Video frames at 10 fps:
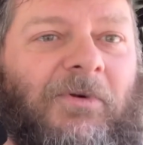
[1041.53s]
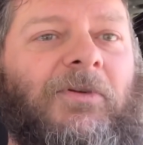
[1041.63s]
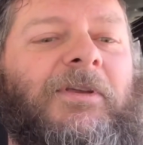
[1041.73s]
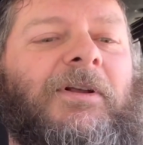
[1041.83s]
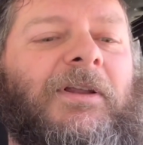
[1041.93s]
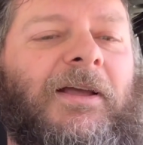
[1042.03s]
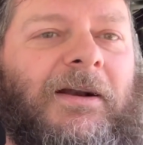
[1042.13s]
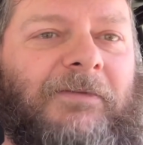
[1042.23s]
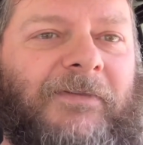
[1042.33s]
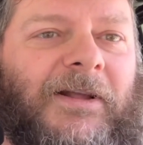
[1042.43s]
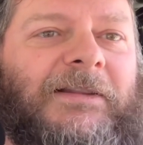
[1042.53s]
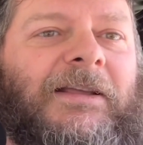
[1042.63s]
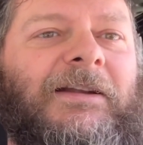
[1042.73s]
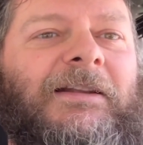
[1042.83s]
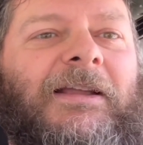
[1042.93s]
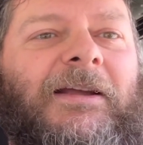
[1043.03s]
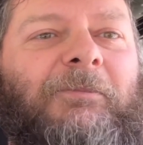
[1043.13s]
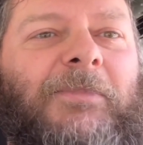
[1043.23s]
North Carolina to Fontana Dam.